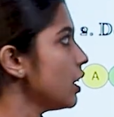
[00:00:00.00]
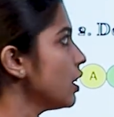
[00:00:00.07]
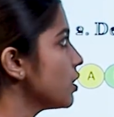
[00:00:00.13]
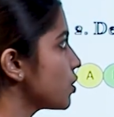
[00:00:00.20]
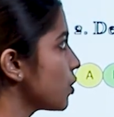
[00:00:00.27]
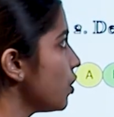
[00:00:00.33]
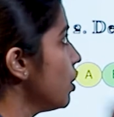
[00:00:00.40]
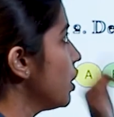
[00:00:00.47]

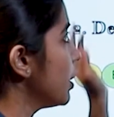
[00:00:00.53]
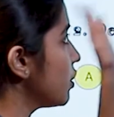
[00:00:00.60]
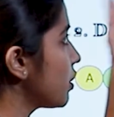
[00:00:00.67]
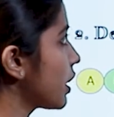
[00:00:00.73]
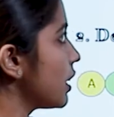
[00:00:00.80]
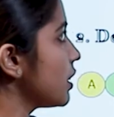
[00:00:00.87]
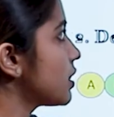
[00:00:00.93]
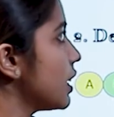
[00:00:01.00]
So you
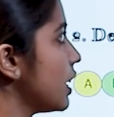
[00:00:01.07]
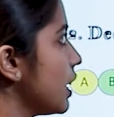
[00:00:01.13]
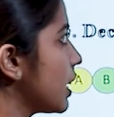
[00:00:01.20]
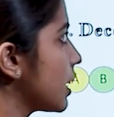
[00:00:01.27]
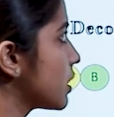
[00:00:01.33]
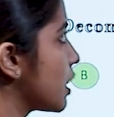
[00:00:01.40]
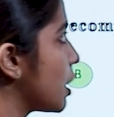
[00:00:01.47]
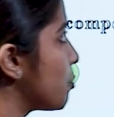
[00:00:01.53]
can see an
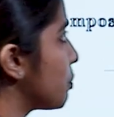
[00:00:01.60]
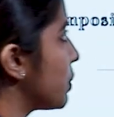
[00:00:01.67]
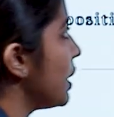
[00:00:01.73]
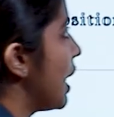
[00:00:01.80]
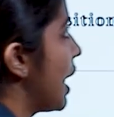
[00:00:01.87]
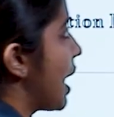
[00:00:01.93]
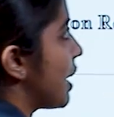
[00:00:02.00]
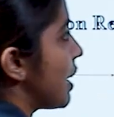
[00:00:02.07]
example,
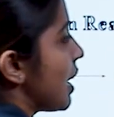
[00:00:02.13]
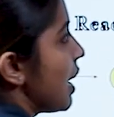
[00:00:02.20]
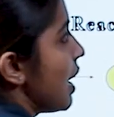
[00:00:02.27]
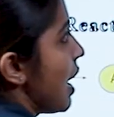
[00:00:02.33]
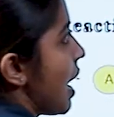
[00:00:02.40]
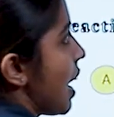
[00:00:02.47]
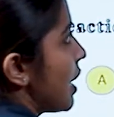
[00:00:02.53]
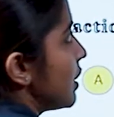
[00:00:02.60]
Na
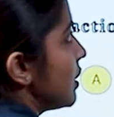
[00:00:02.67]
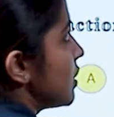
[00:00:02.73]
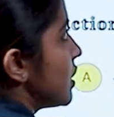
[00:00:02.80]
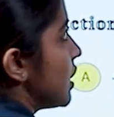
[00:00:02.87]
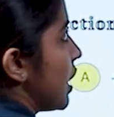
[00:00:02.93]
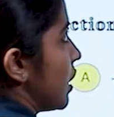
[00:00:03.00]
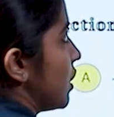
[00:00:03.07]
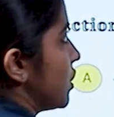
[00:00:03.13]
and
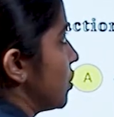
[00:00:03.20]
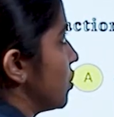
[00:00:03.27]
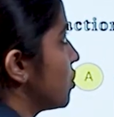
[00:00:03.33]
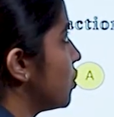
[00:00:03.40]
Cl2.